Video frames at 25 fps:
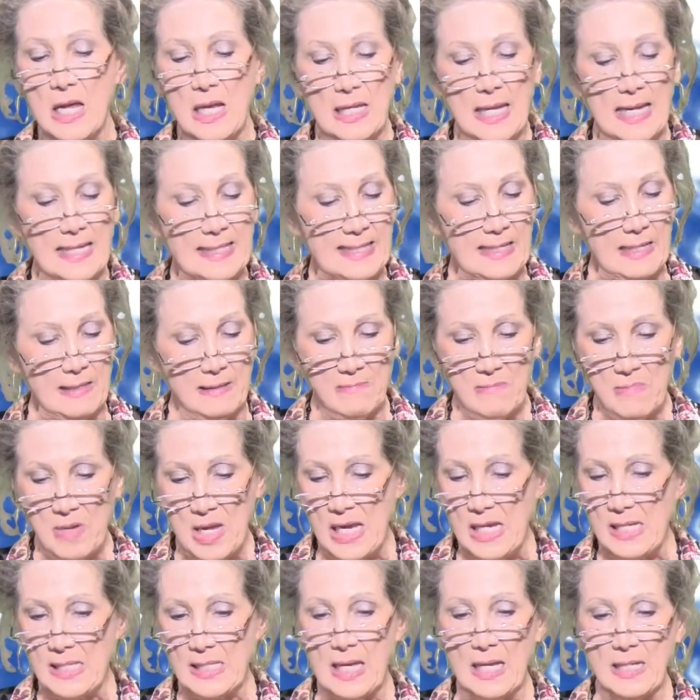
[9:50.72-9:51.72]
listen,
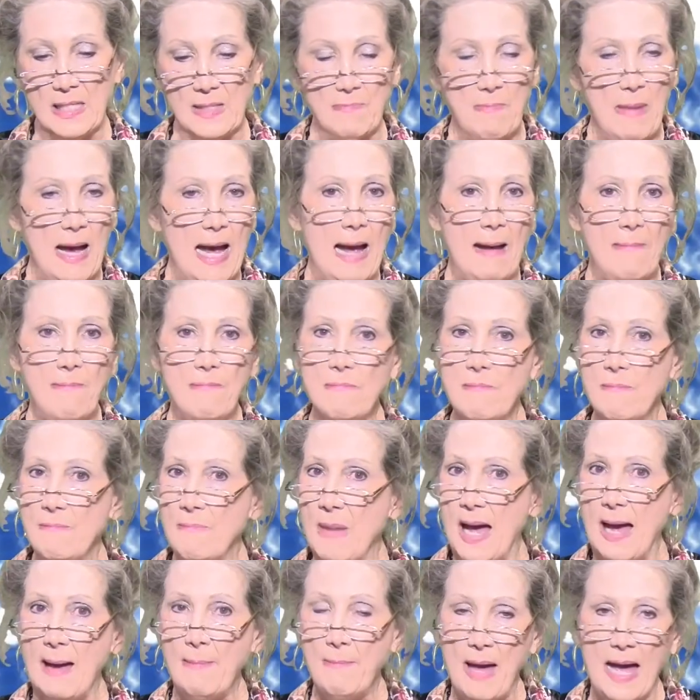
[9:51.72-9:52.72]
he says, my
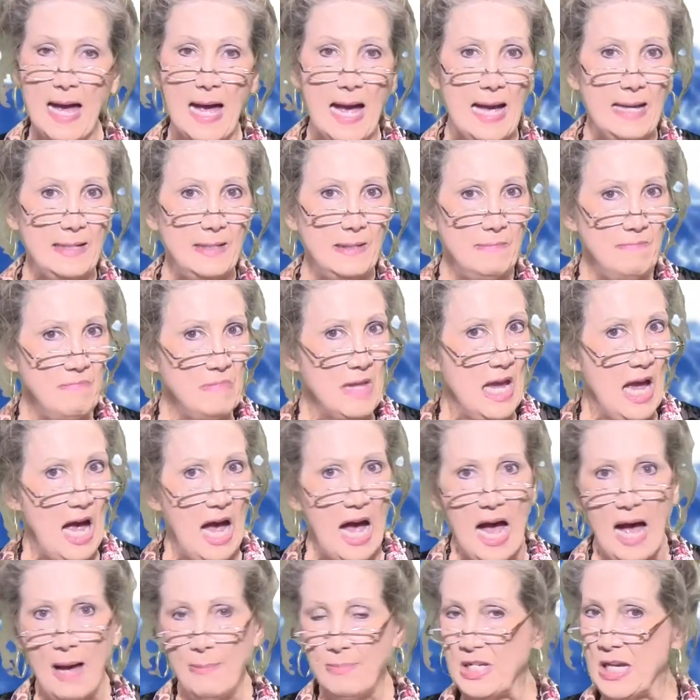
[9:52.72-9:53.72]
mind,
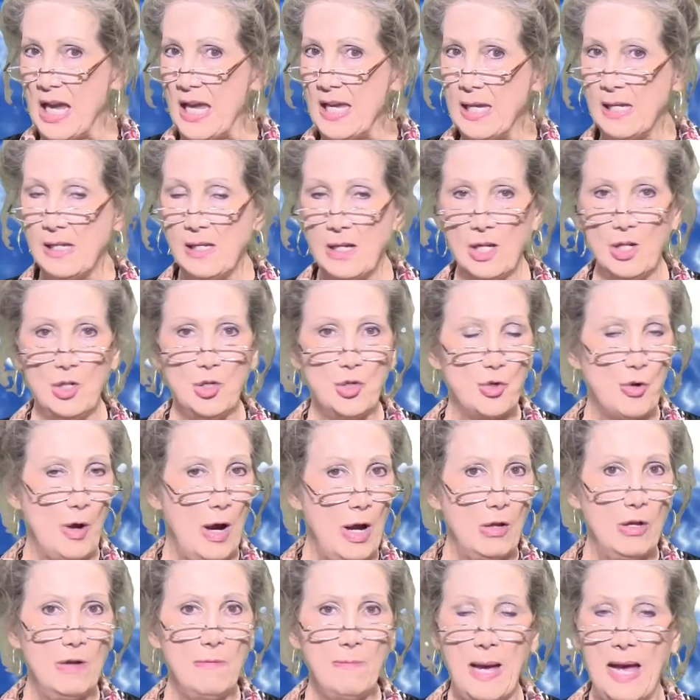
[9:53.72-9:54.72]
I'm taking
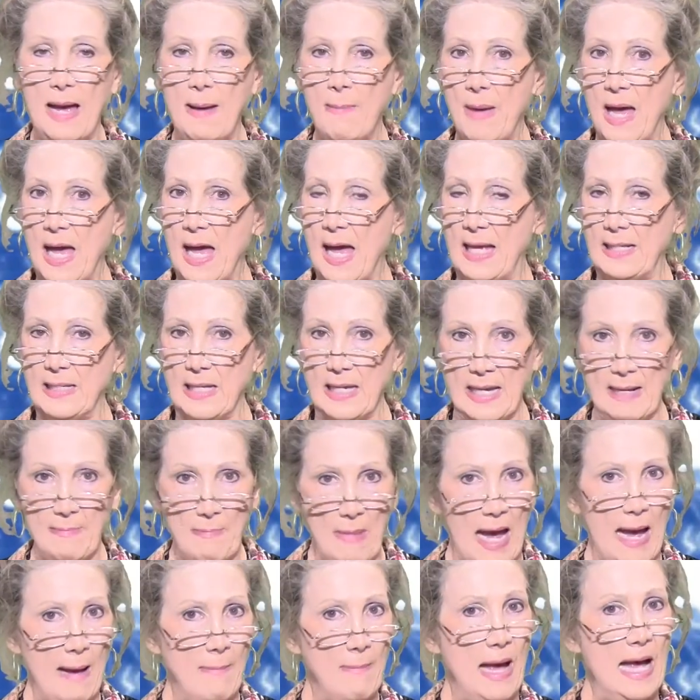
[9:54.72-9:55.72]
control of my mind, and
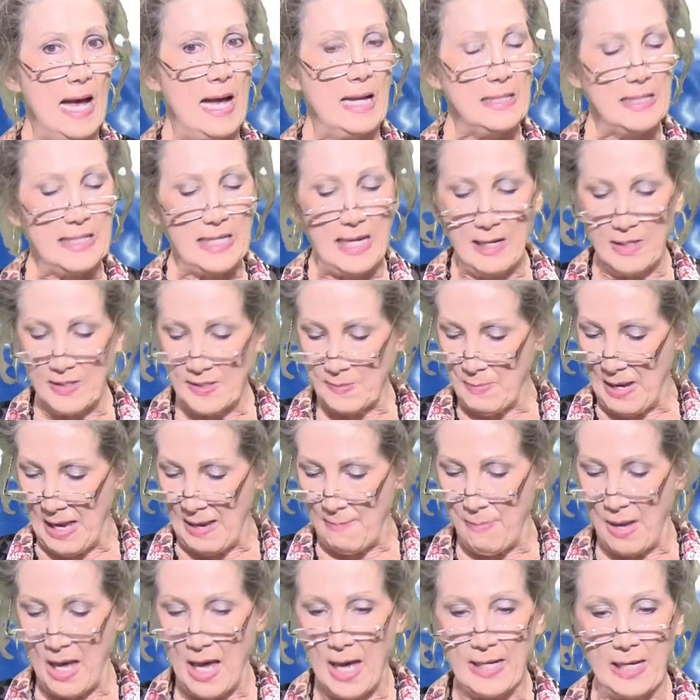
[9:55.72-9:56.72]
my mind tells
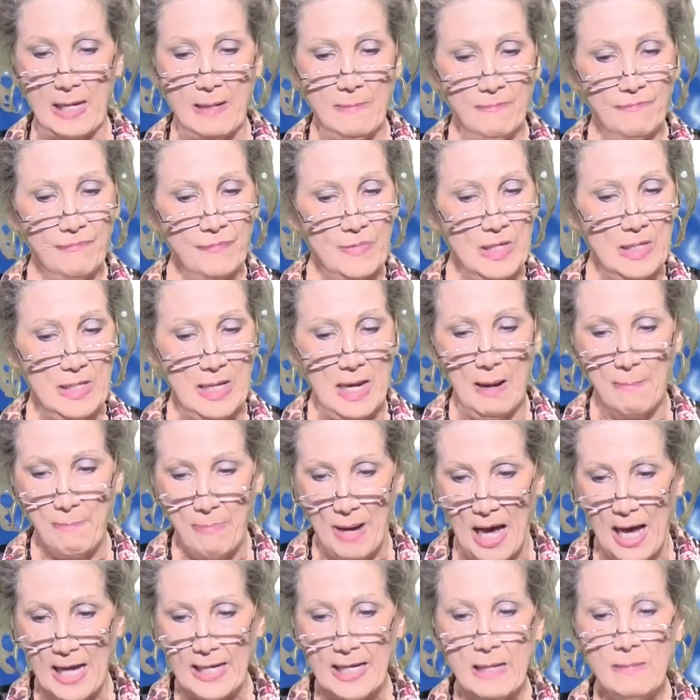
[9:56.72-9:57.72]
my body. Now,
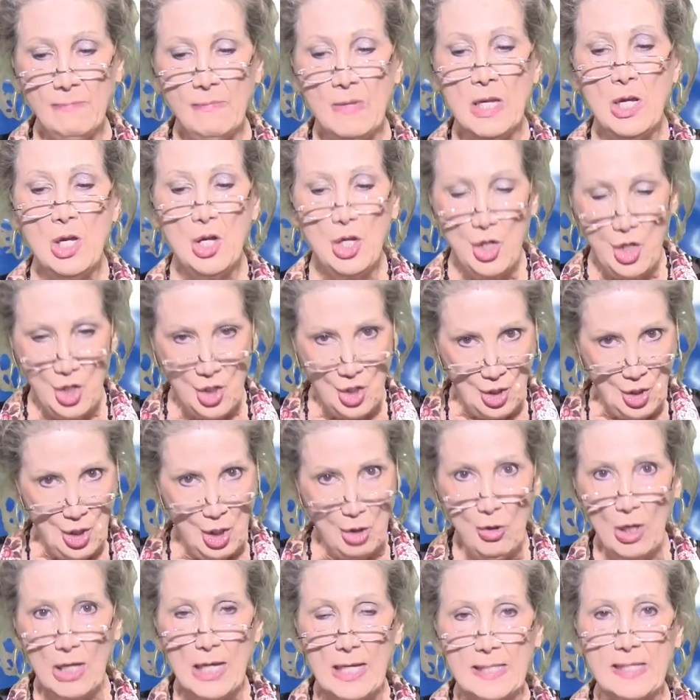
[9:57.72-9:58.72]
body,
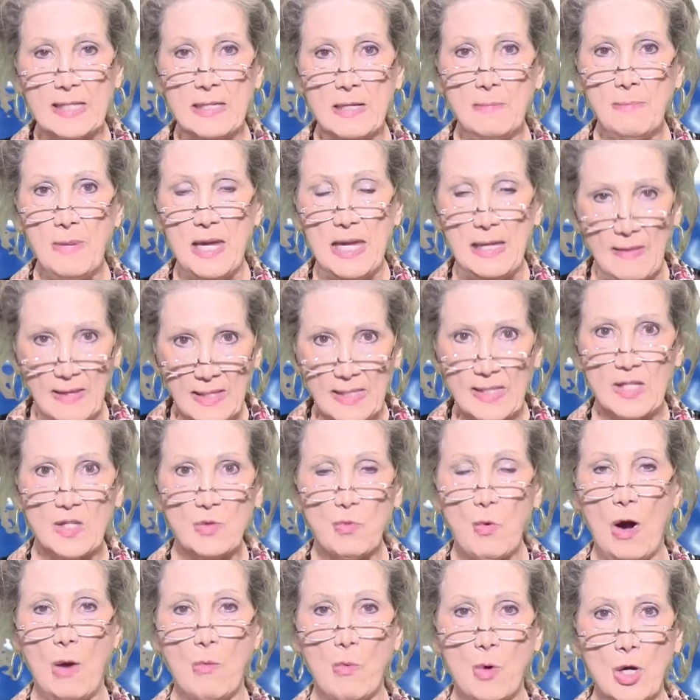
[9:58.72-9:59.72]
you listen to me. This
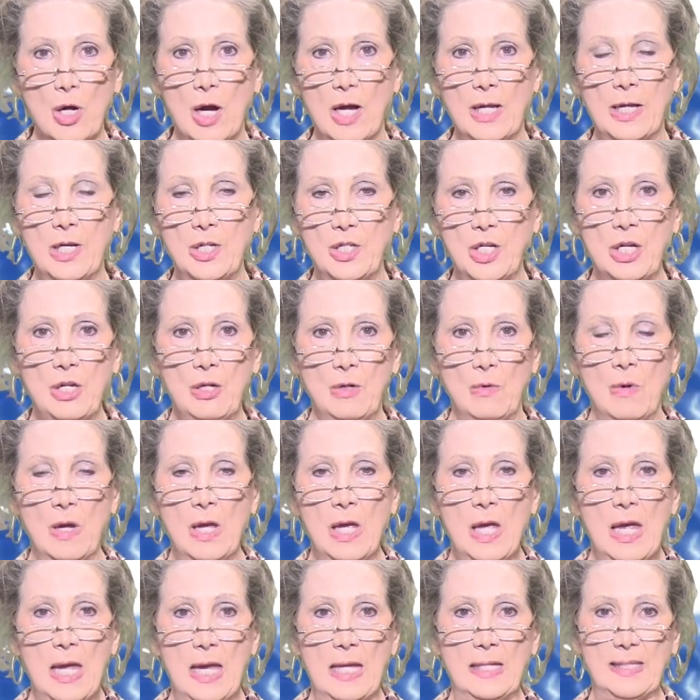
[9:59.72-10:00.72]
is what we're going to do.
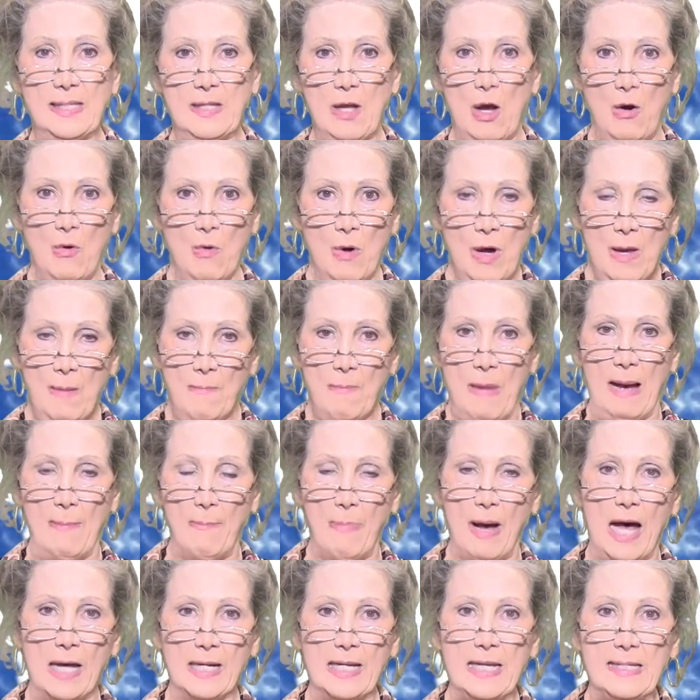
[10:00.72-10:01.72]
And so my
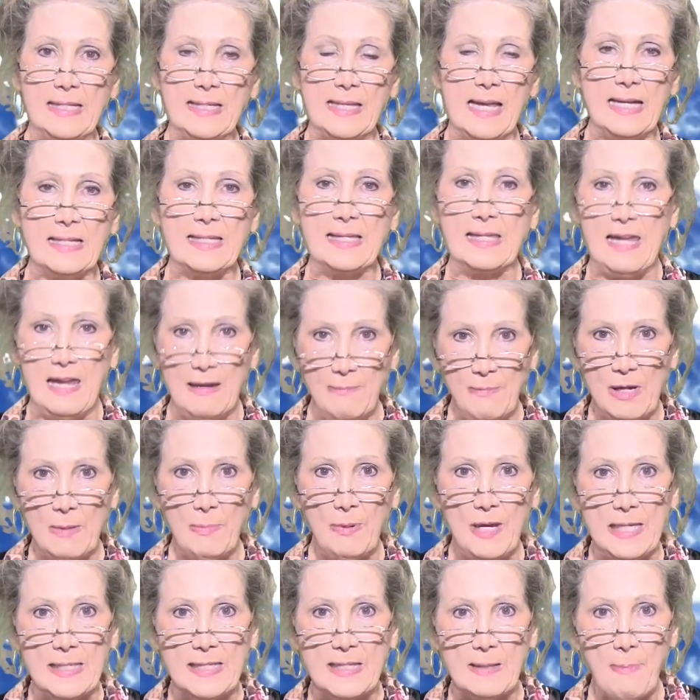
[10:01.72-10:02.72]
body says, give me a
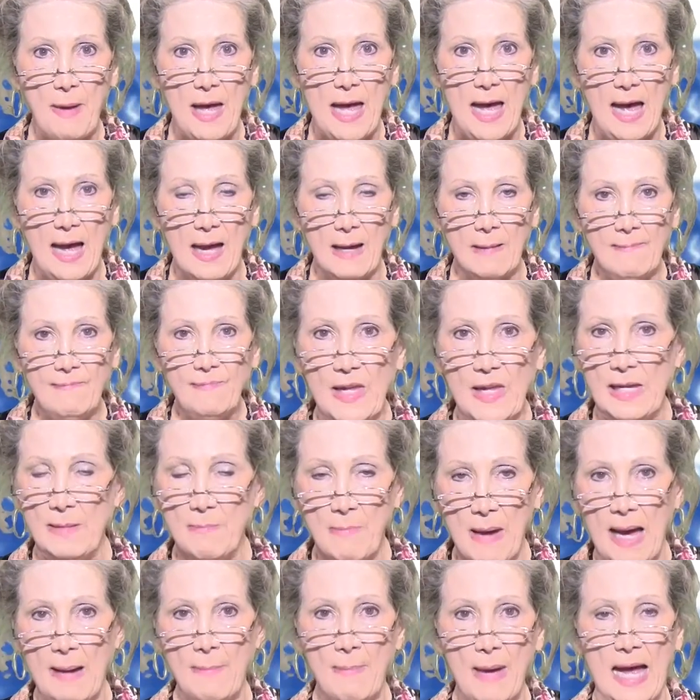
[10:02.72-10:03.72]
piece of pie. And
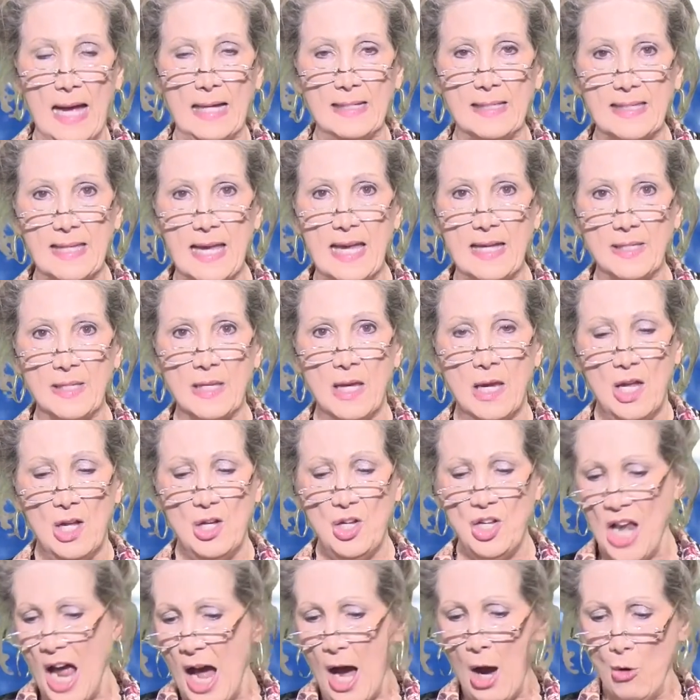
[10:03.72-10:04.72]
my mind says,
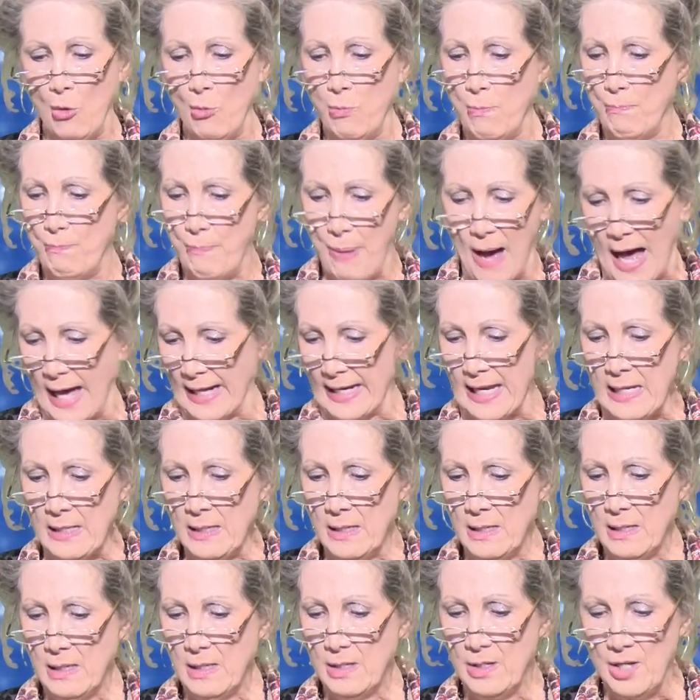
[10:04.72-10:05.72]
no, body,
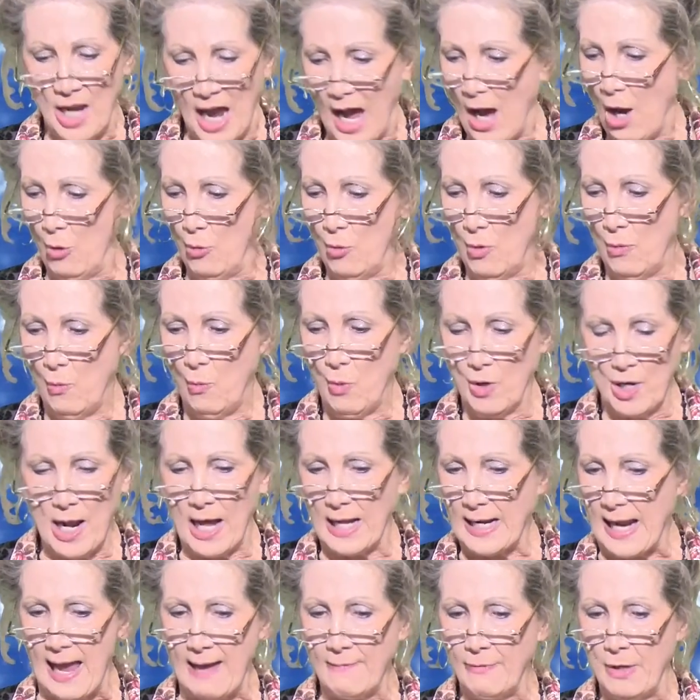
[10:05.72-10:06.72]
no, we're
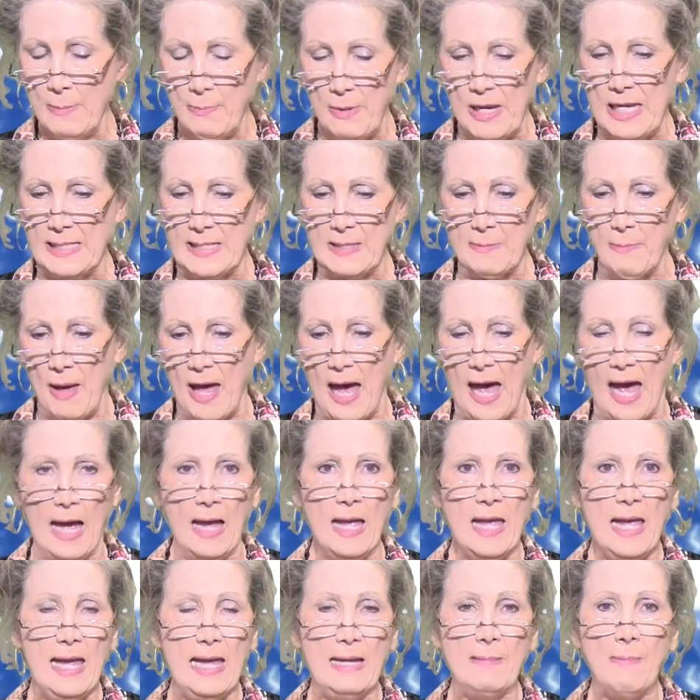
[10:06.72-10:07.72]
not having a piece of pie.
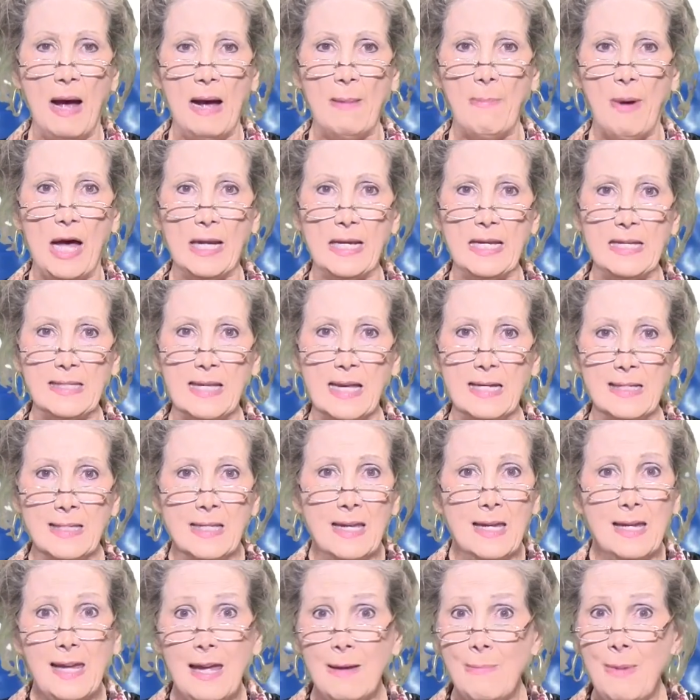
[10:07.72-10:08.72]
And my body says,
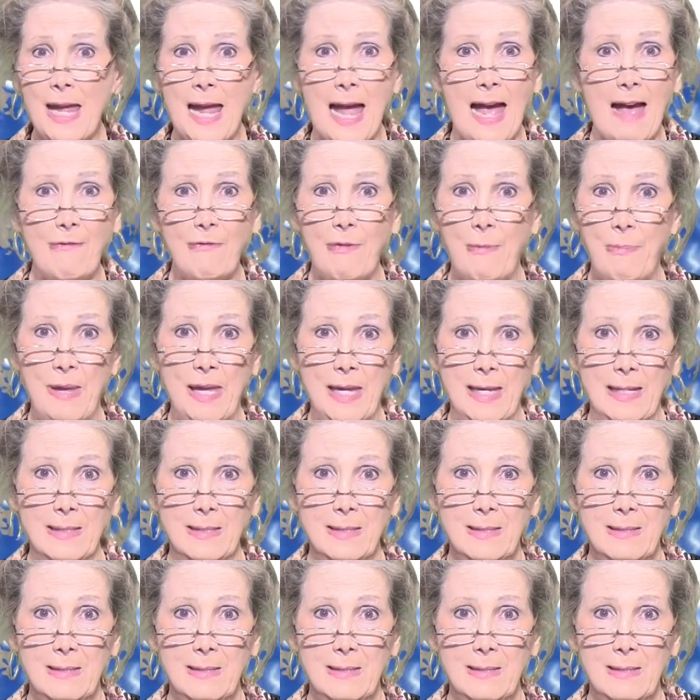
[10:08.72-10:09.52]
give me half a piece.